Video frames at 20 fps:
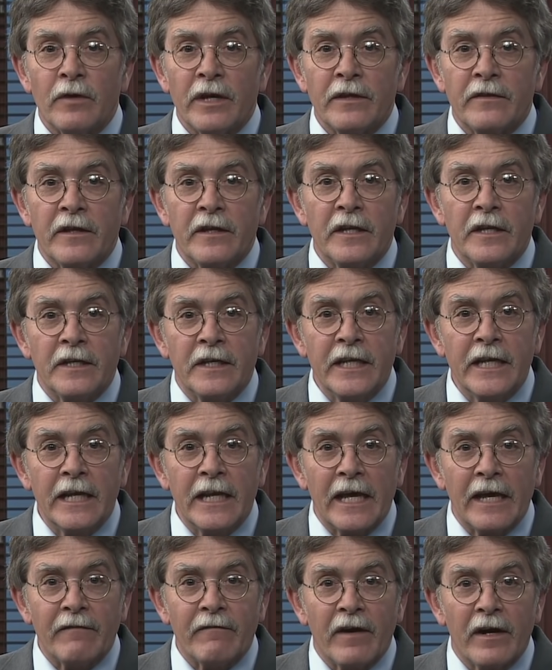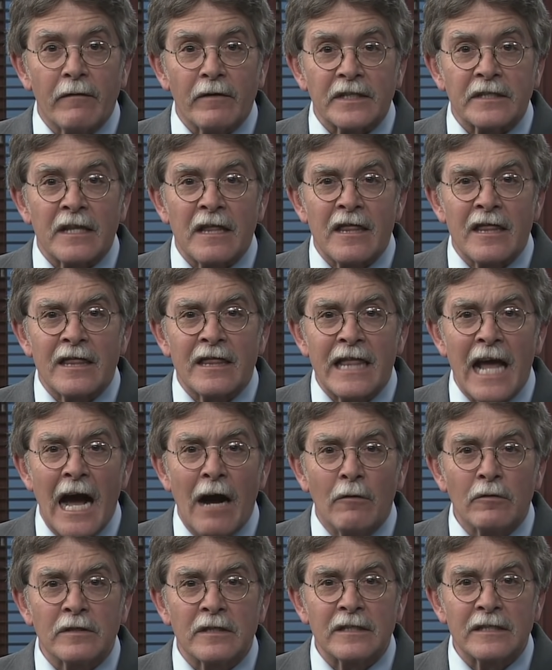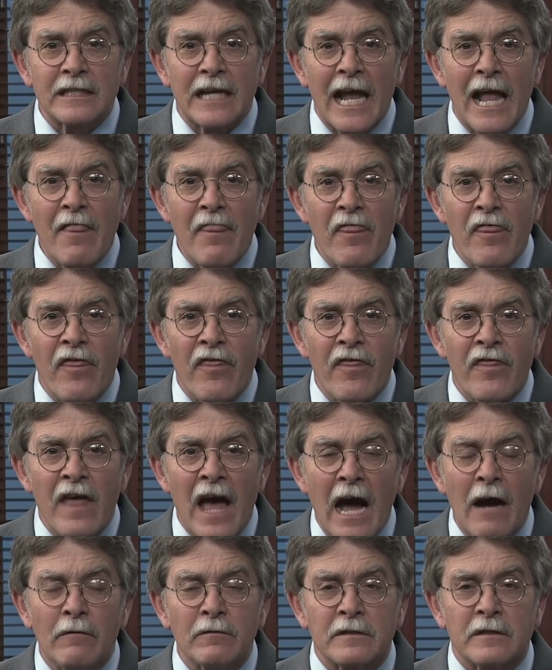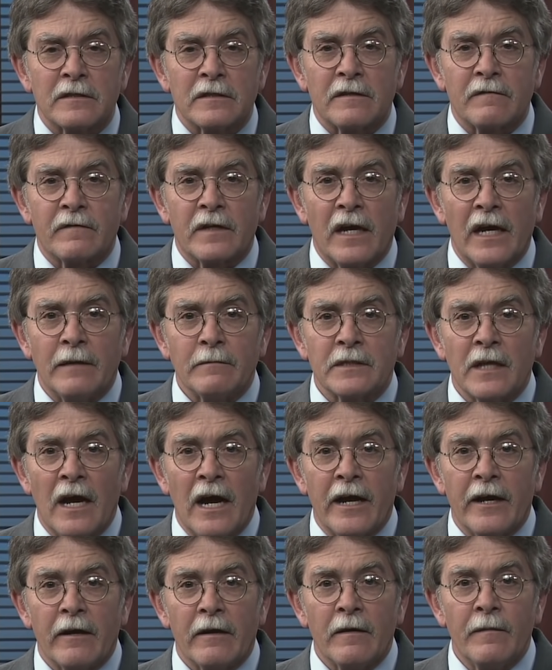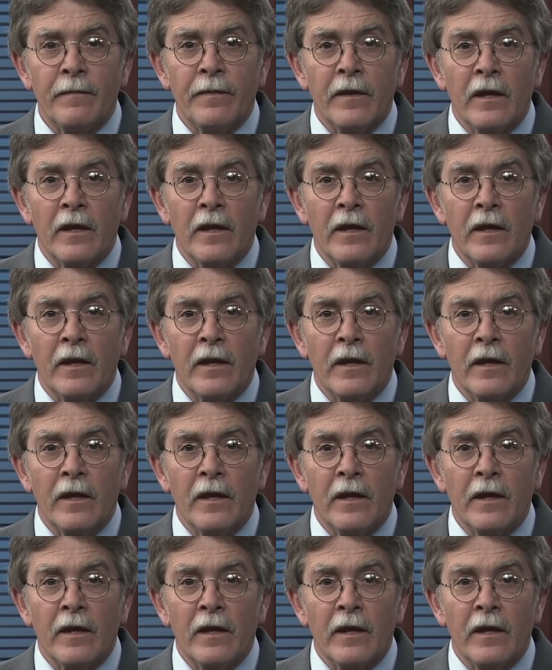rate than a DNA virus, thousands and thousands of times higher.